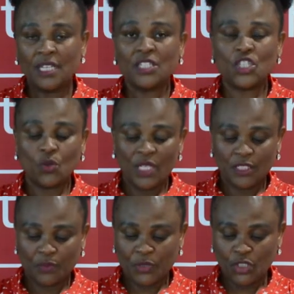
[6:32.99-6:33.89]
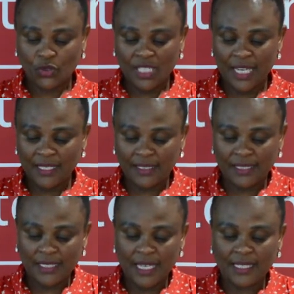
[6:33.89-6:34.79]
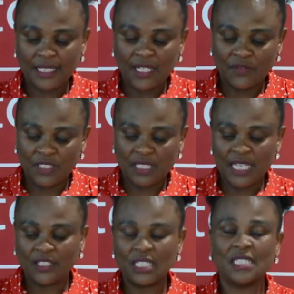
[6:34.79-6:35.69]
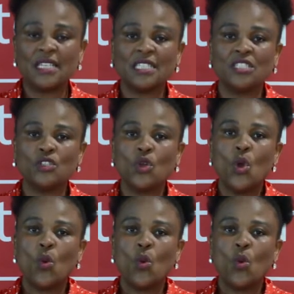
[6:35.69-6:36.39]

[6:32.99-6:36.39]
She was prejudiced as envisaged in Section